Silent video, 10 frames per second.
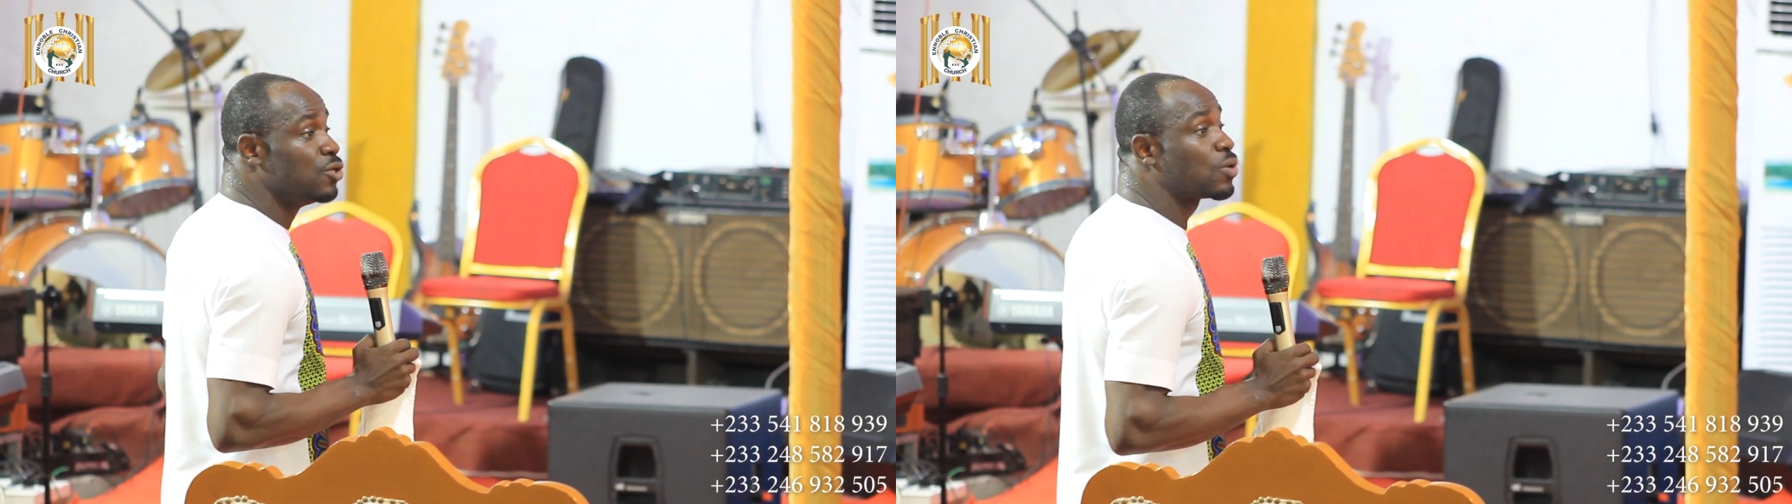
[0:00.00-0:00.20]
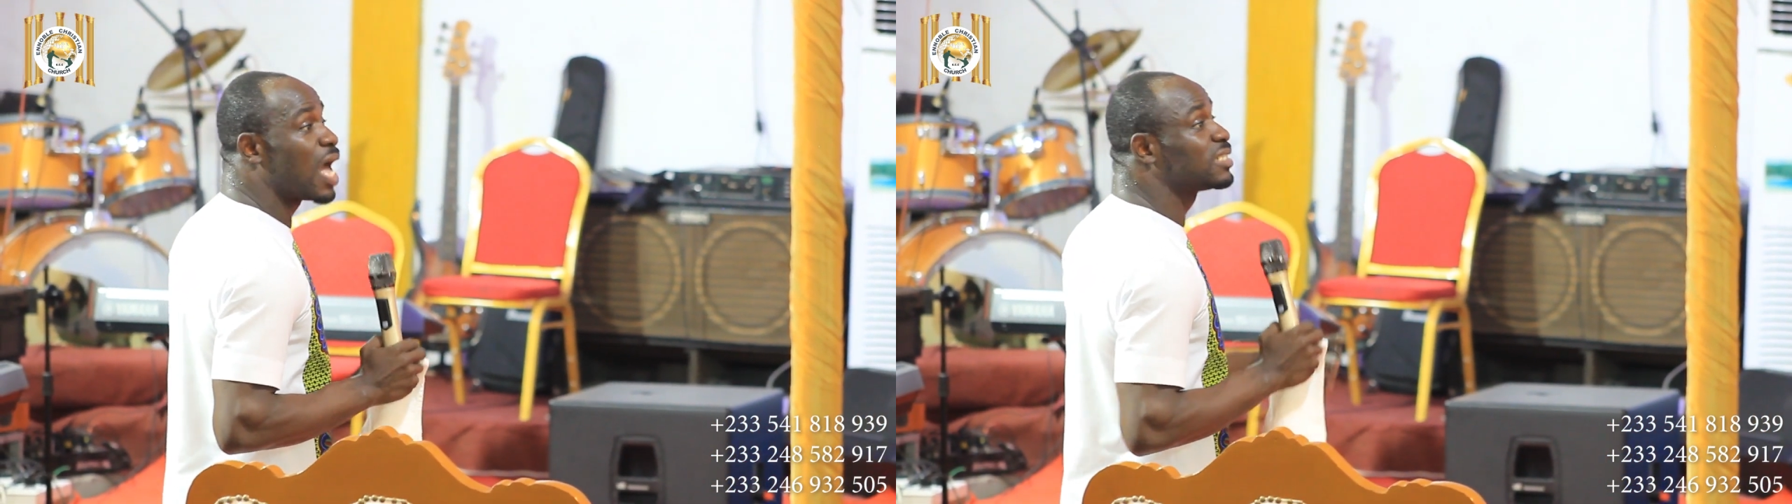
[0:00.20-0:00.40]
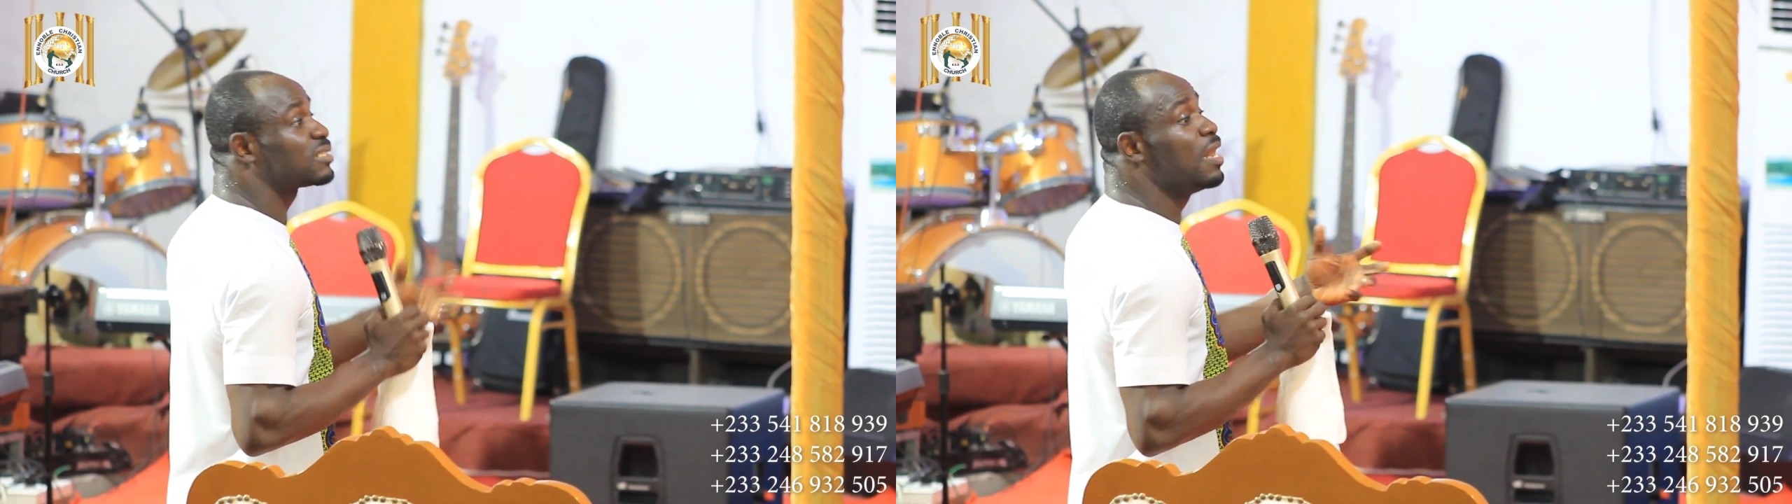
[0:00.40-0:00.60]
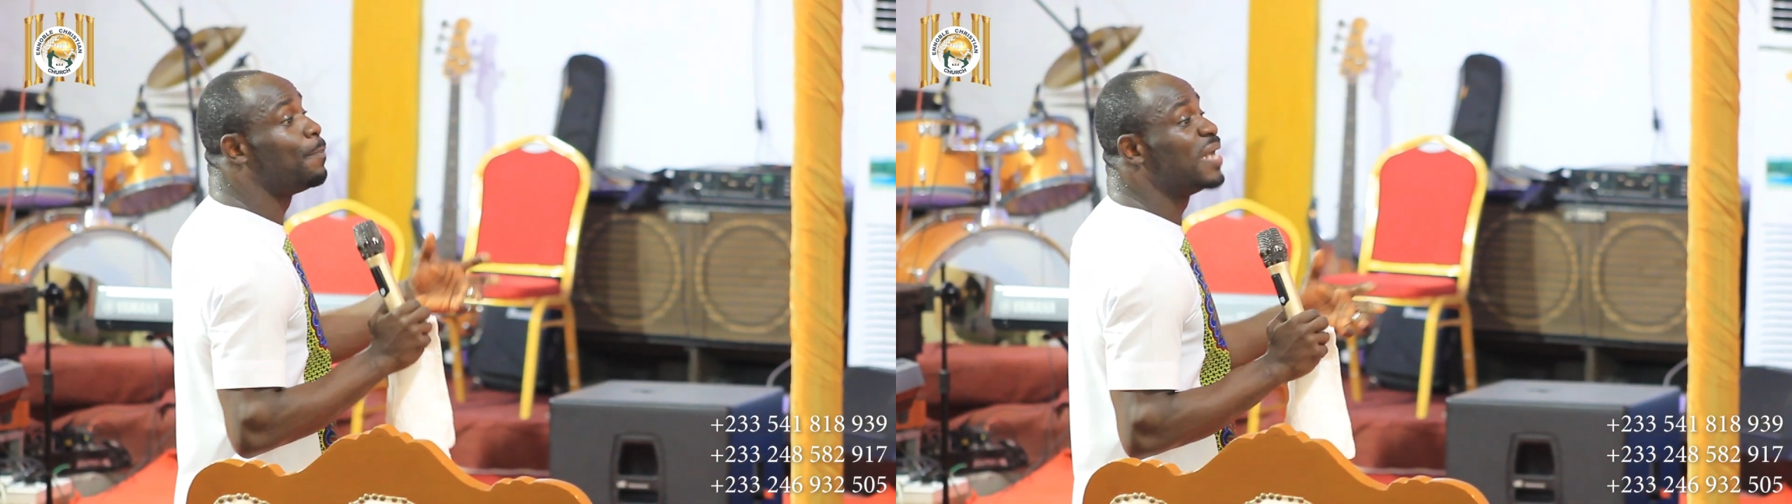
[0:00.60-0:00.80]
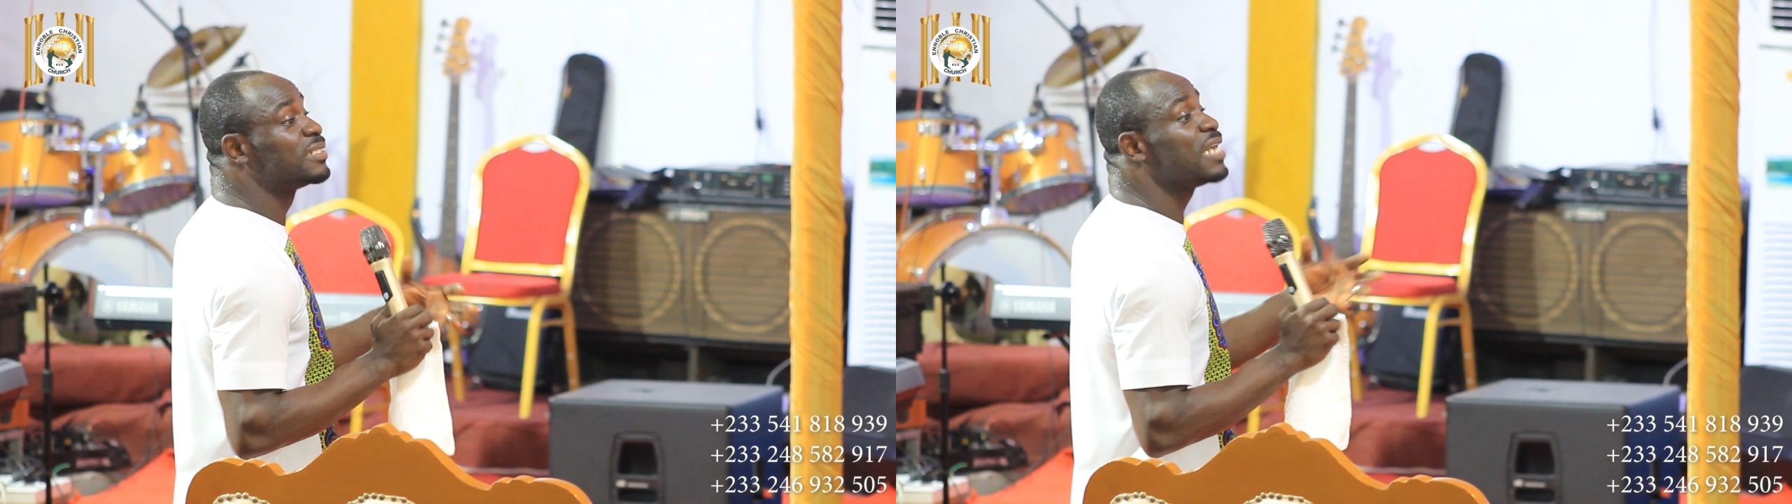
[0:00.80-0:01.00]
You can
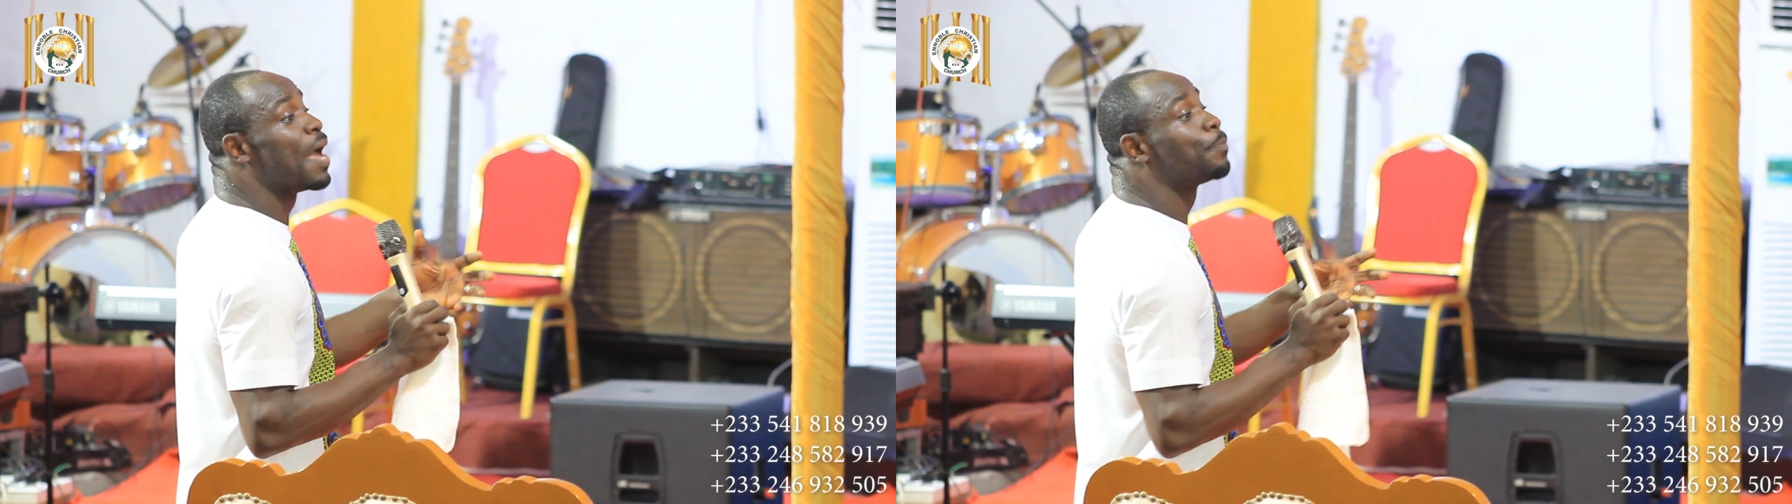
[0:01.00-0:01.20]
sleep and see a